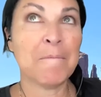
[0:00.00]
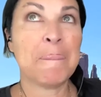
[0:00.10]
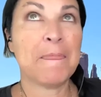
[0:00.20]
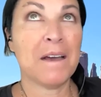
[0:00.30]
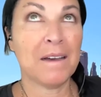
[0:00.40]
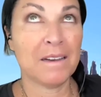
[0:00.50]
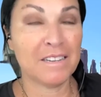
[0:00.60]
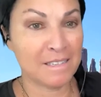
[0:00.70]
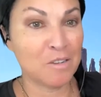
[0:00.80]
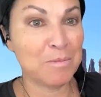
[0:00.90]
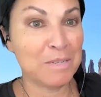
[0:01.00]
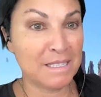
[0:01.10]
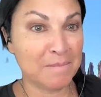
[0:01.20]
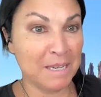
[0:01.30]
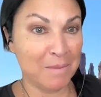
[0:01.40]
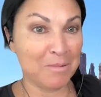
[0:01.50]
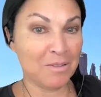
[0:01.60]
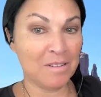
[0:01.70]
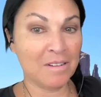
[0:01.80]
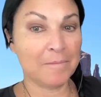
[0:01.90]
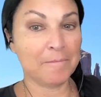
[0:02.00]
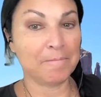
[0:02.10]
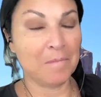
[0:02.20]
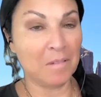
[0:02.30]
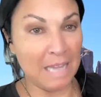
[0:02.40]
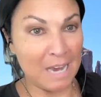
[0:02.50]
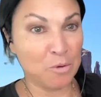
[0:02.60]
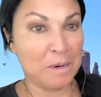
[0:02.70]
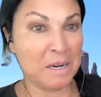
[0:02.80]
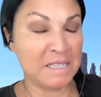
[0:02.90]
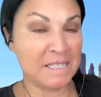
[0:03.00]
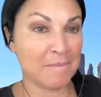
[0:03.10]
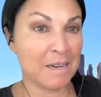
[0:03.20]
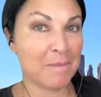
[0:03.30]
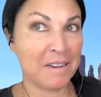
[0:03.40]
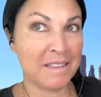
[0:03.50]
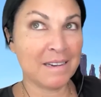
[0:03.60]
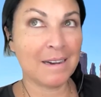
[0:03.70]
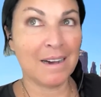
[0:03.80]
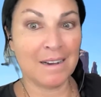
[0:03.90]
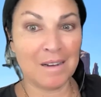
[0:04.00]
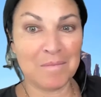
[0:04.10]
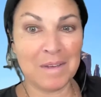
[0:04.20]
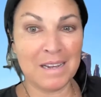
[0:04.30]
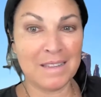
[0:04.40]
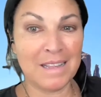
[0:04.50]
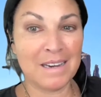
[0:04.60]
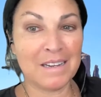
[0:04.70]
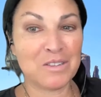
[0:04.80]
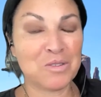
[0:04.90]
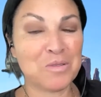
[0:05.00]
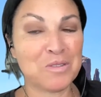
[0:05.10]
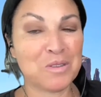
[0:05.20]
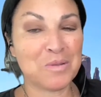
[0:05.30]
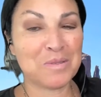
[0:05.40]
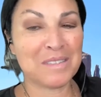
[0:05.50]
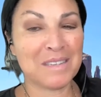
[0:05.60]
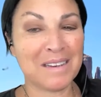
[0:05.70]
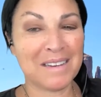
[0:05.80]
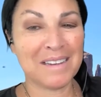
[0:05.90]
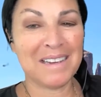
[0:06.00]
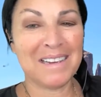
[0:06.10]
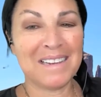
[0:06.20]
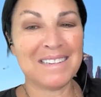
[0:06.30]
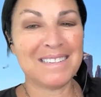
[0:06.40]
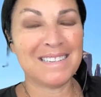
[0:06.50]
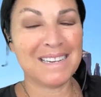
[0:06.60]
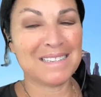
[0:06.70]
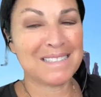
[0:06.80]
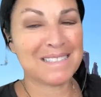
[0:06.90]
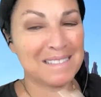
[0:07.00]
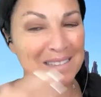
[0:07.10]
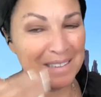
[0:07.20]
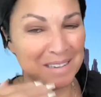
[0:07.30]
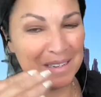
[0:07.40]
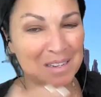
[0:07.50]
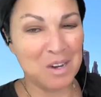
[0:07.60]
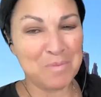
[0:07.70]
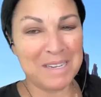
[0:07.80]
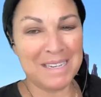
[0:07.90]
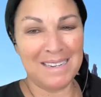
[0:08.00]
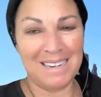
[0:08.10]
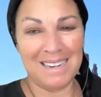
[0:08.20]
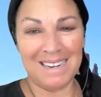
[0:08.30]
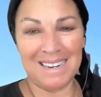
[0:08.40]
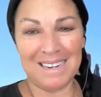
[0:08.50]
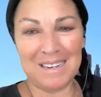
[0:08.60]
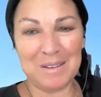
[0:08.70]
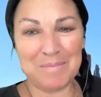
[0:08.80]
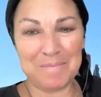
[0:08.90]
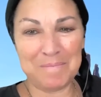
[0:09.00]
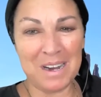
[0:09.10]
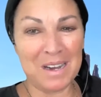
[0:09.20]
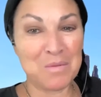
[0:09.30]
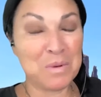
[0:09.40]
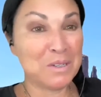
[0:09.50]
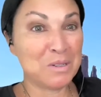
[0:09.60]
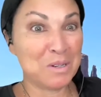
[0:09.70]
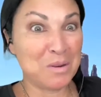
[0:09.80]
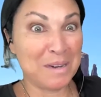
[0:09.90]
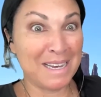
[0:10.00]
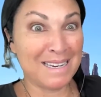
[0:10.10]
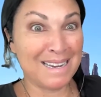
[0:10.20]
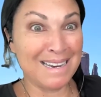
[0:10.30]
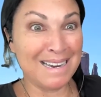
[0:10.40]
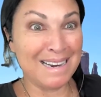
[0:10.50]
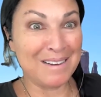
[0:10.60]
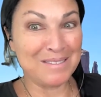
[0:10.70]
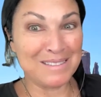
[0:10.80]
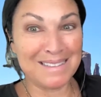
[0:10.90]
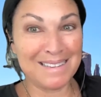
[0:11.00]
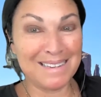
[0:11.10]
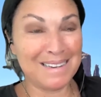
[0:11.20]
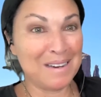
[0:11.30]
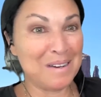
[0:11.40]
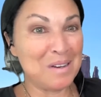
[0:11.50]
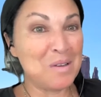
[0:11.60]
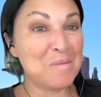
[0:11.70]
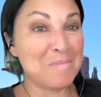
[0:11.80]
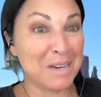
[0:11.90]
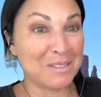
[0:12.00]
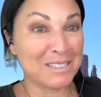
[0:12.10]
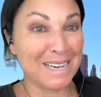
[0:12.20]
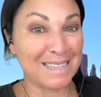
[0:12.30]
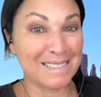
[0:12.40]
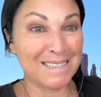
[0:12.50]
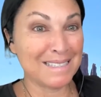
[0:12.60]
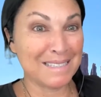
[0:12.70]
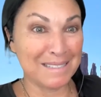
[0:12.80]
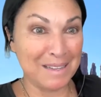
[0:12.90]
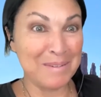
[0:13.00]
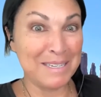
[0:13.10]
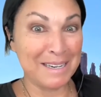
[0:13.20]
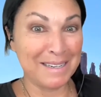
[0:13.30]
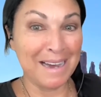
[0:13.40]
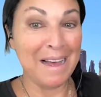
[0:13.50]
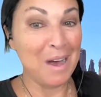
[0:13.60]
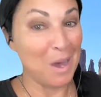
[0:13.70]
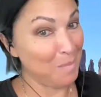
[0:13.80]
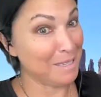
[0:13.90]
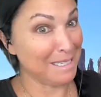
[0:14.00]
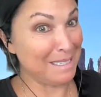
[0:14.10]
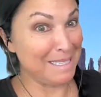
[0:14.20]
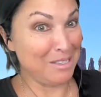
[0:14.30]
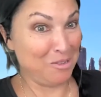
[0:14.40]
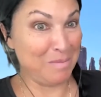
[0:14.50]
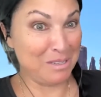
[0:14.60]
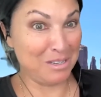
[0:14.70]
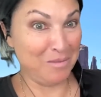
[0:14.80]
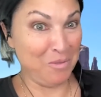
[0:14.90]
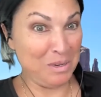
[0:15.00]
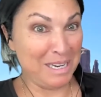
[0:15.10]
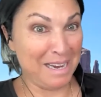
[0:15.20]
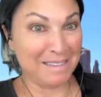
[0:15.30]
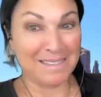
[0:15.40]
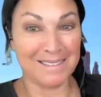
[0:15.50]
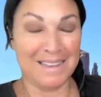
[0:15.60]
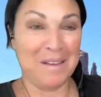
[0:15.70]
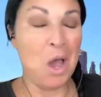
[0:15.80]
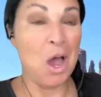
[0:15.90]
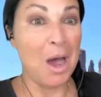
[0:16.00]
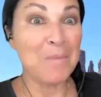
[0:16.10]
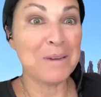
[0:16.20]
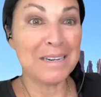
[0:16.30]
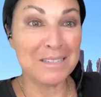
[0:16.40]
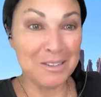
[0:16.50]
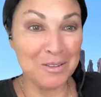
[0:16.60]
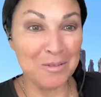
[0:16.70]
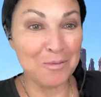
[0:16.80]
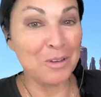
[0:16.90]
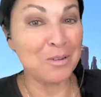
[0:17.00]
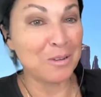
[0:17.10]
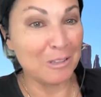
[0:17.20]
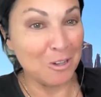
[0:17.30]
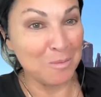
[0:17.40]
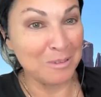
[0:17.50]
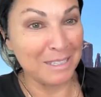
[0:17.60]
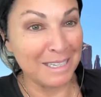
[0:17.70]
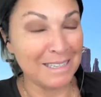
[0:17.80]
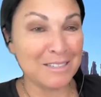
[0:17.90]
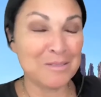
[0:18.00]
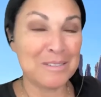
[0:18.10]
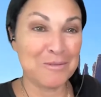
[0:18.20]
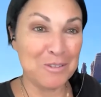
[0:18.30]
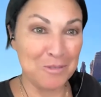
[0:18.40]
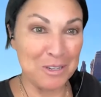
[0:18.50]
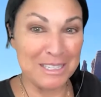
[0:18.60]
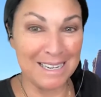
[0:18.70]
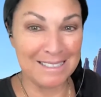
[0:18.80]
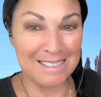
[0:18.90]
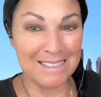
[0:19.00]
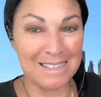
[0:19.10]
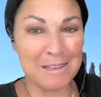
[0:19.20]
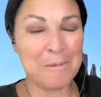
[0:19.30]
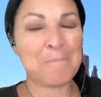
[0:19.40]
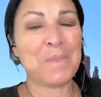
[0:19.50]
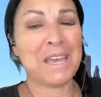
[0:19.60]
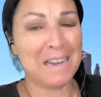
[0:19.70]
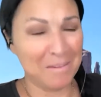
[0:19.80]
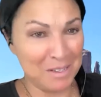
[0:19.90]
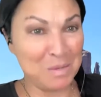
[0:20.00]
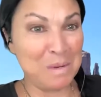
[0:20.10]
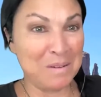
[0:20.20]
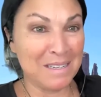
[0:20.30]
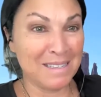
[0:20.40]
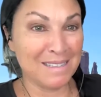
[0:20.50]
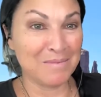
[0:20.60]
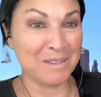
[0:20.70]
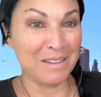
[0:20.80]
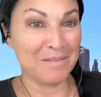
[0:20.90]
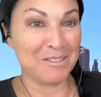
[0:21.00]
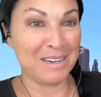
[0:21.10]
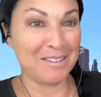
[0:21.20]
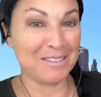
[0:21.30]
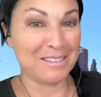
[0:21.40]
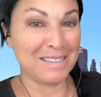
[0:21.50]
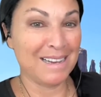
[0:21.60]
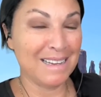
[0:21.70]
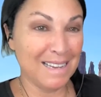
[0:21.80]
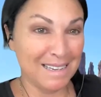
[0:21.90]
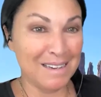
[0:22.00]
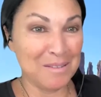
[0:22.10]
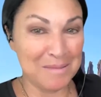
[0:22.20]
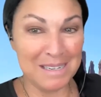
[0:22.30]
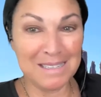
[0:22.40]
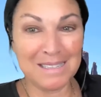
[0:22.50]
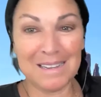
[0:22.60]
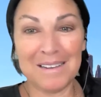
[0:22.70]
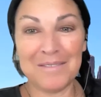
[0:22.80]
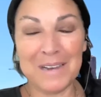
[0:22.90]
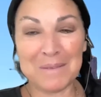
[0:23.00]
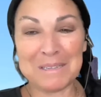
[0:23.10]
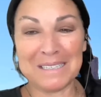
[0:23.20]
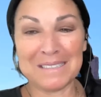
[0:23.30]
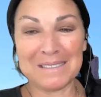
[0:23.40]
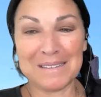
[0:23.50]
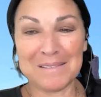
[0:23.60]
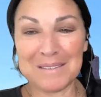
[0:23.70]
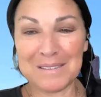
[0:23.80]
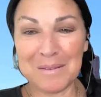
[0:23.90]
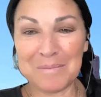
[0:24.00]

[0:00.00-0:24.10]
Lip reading: It's going to be September, latter part of September, I think. And then as soon as those dates come in, I will go ahead and announce the Mount Shasta dates. Because let me tell you, I'm digging these trips to the vortexes. I'm ready to float globally to different vortexes and have experiences with love trainers. It was fabulous. So